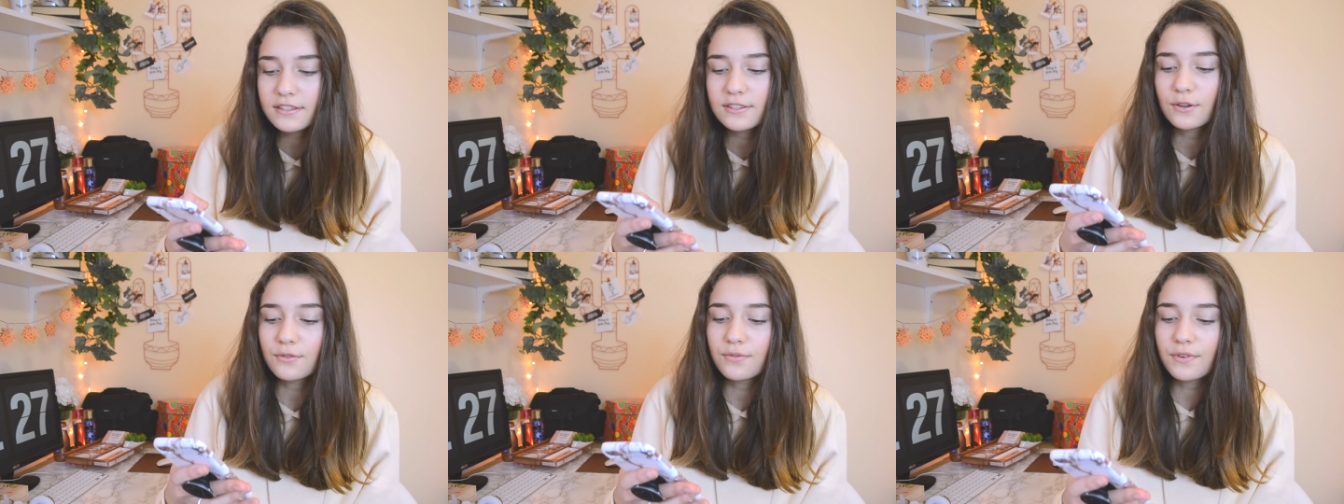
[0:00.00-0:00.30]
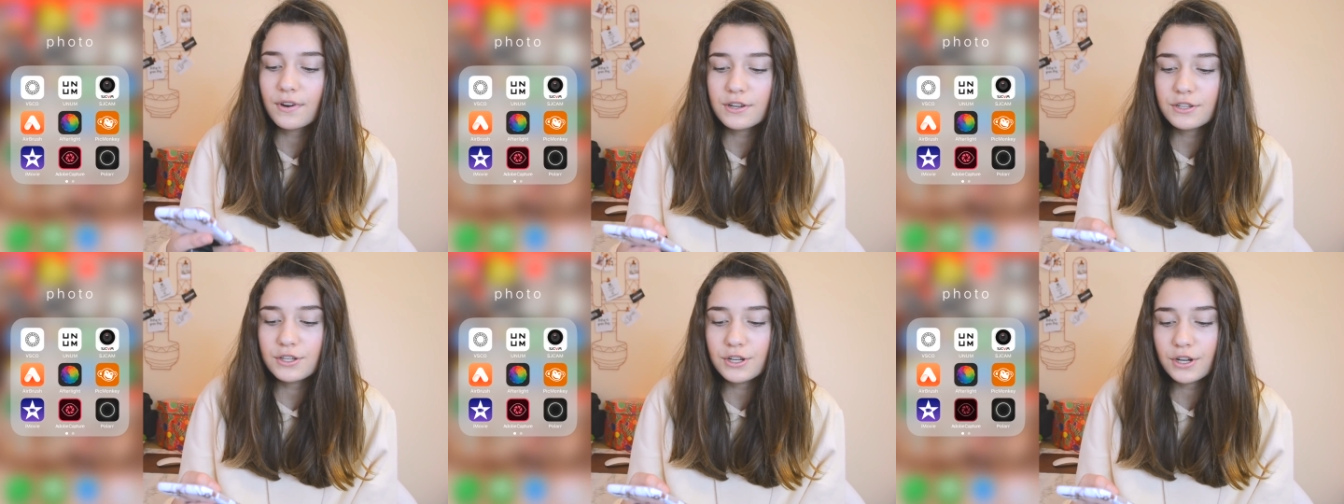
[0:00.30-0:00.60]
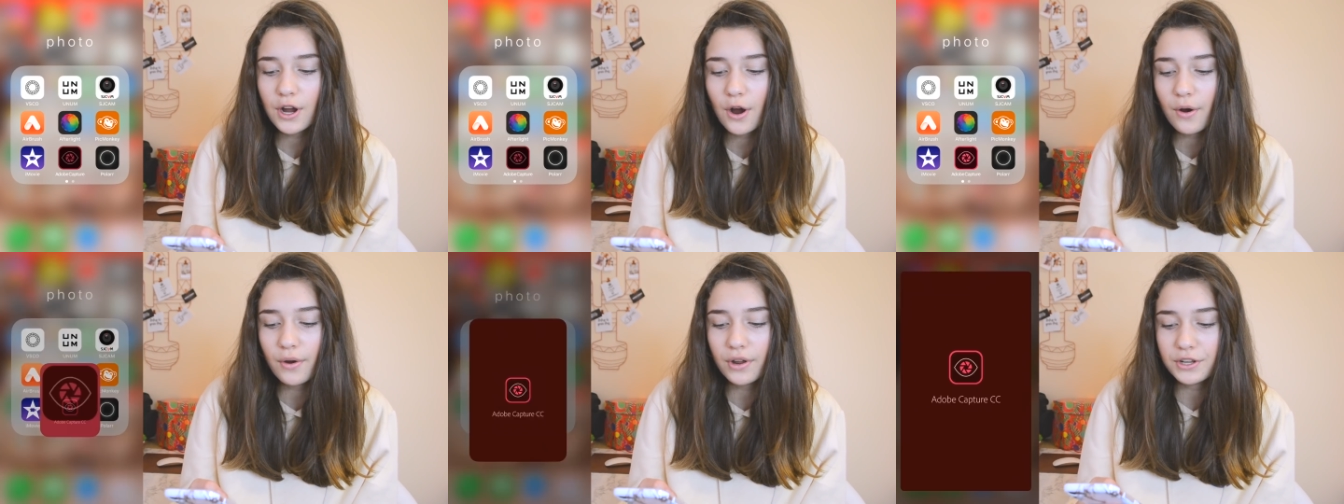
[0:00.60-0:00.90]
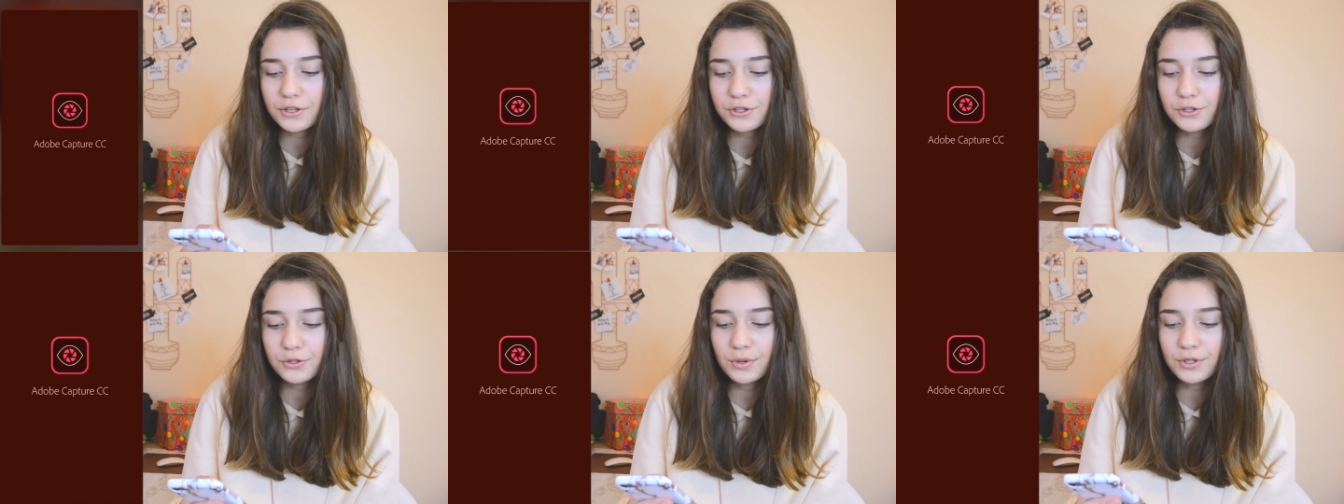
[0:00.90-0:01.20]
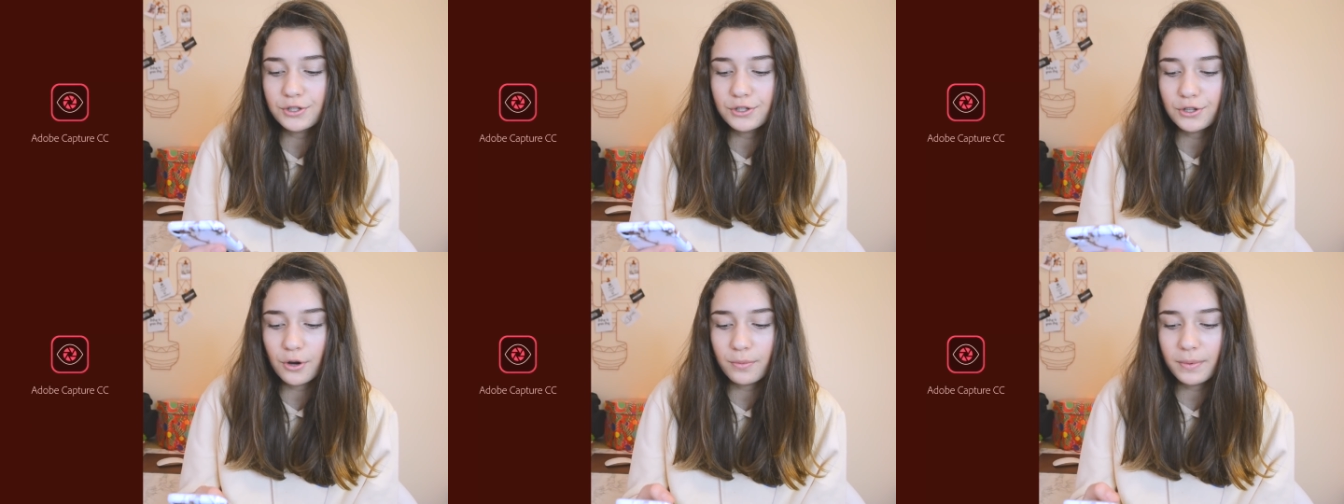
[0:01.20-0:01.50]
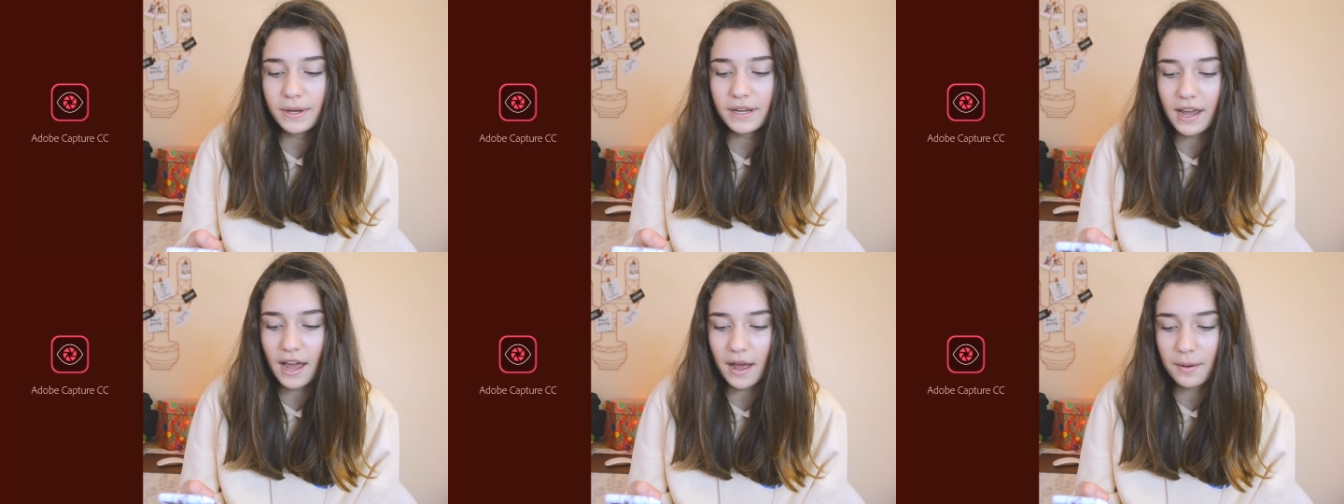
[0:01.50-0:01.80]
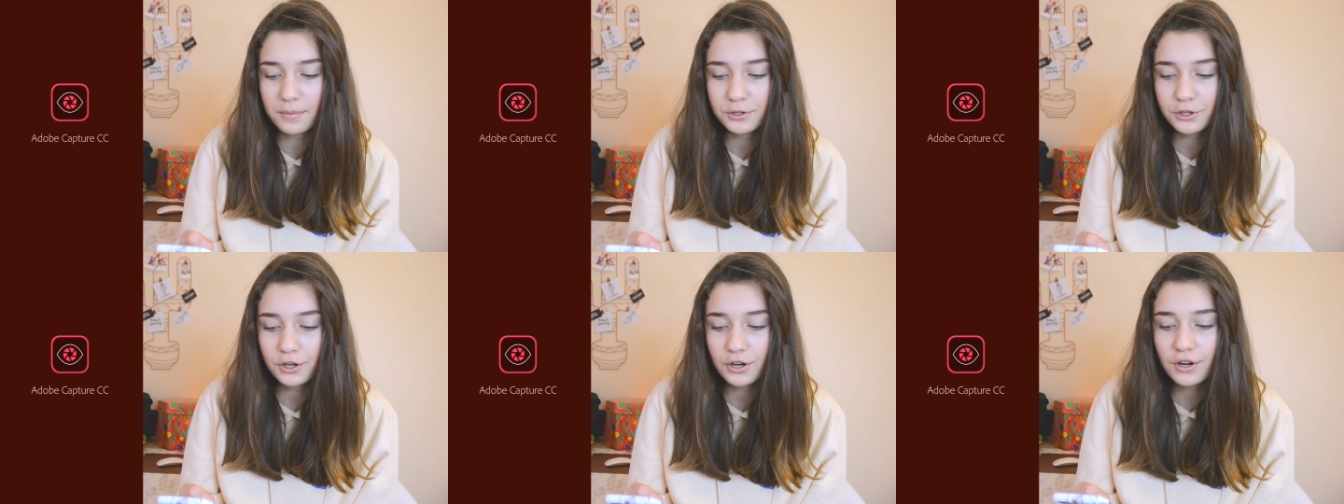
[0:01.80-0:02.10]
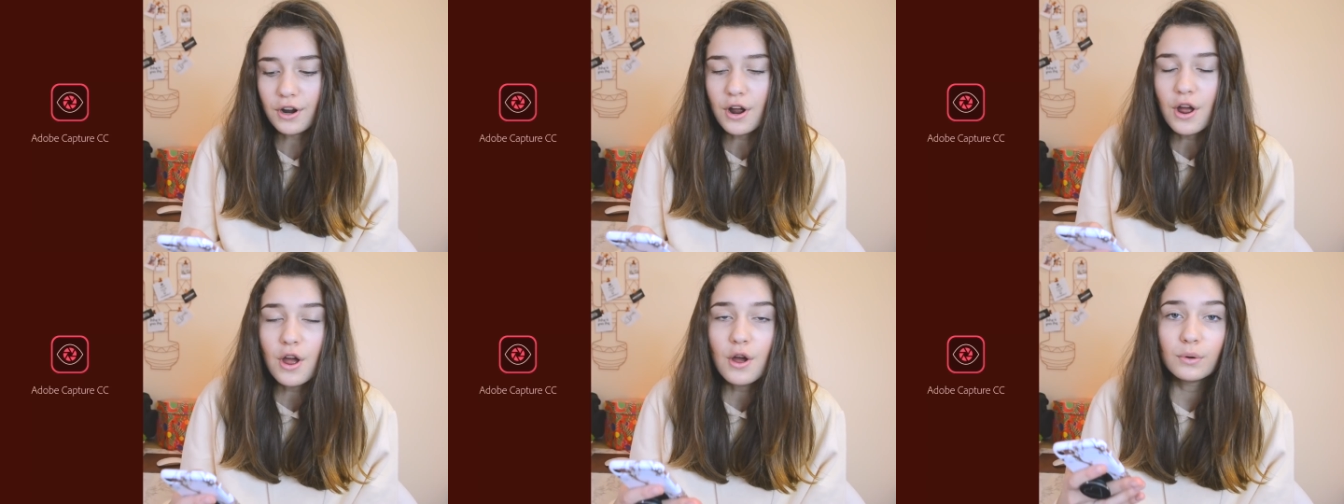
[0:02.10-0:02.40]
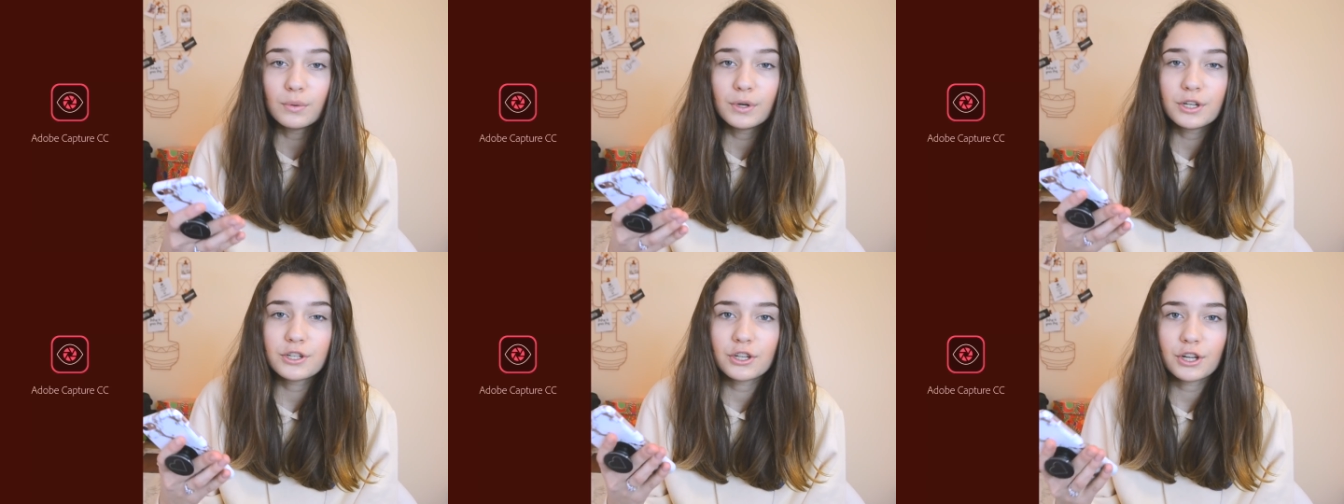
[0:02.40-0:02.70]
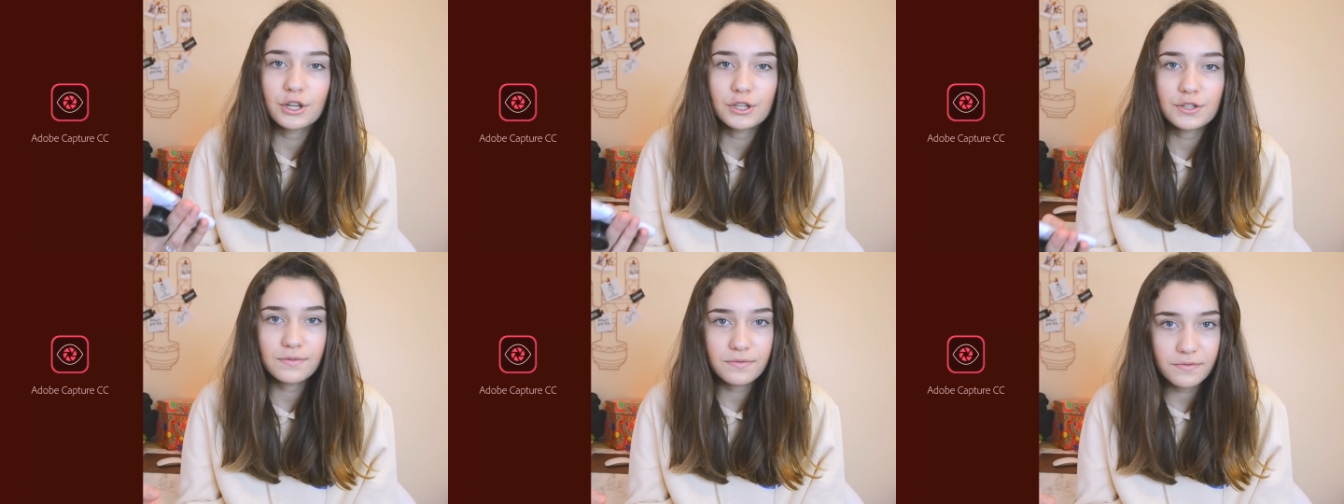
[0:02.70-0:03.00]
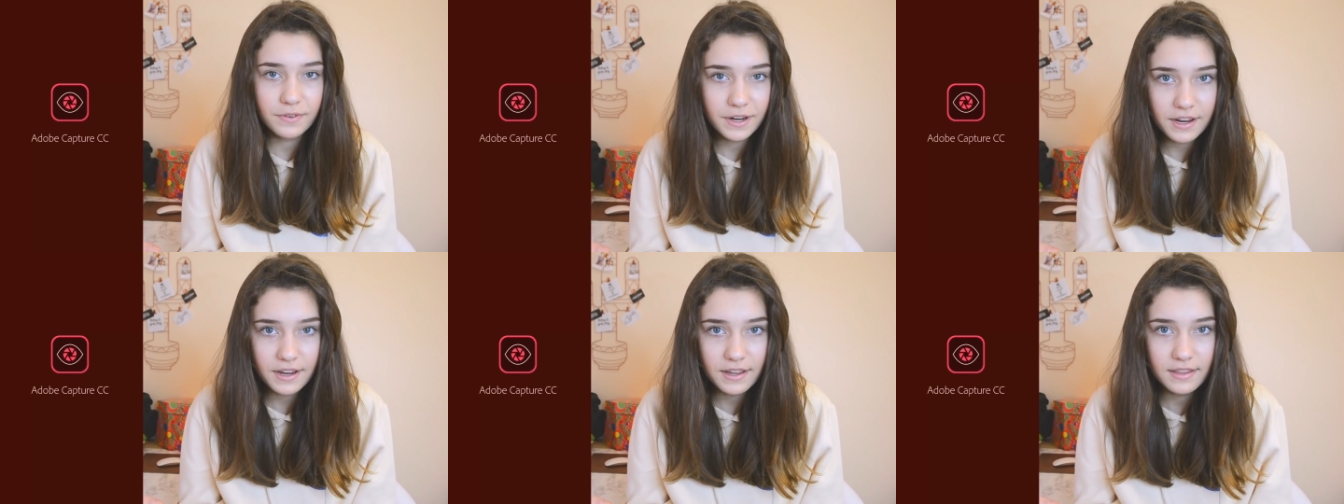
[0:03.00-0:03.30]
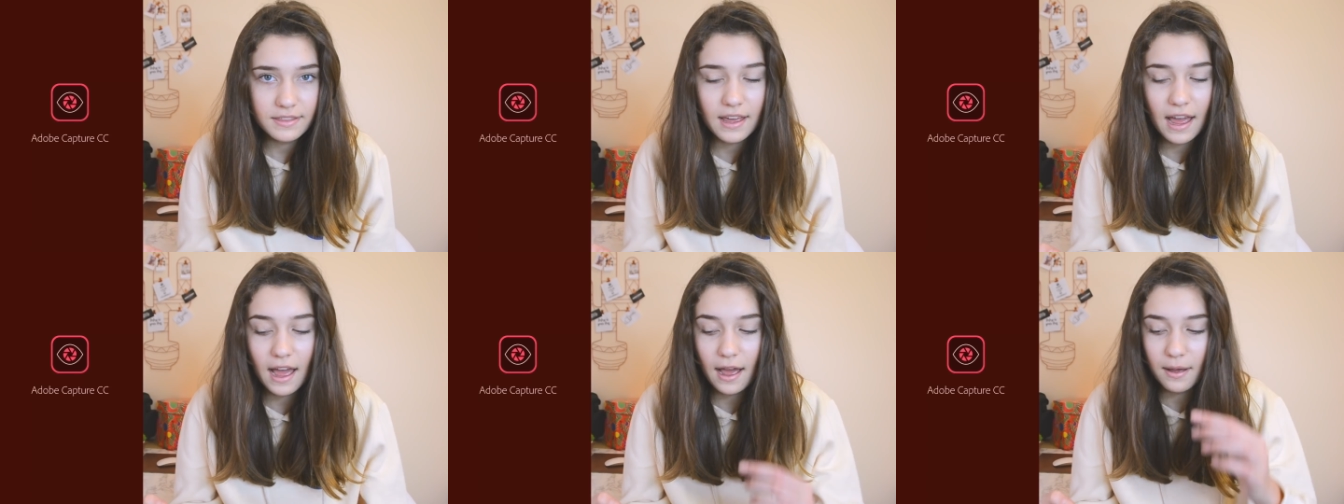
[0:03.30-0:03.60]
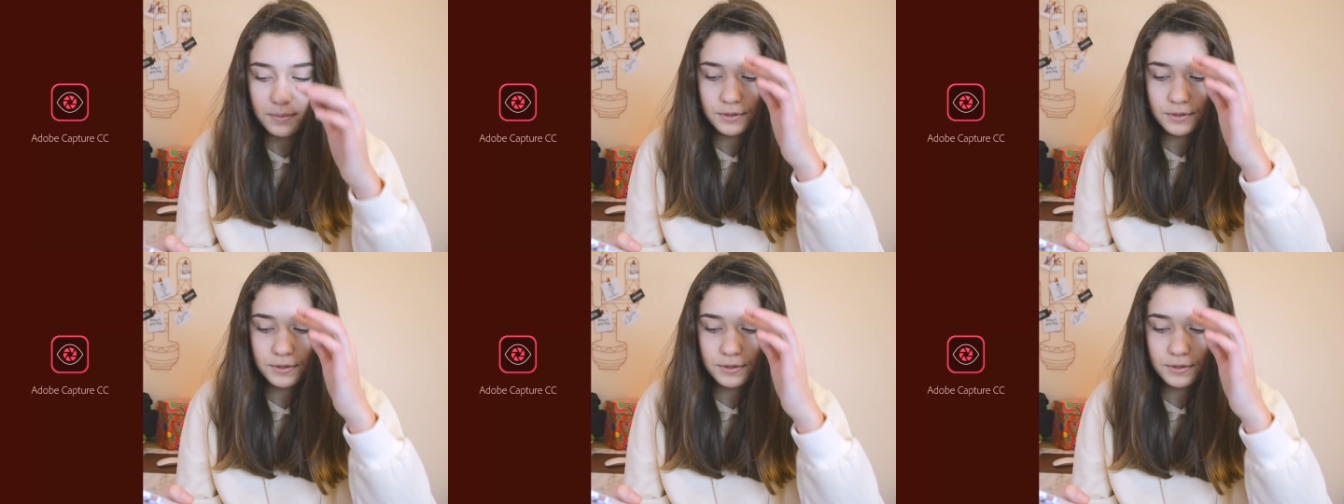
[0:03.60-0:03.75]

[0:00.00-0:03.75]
So first you go into Adobe Capture, which is free in the App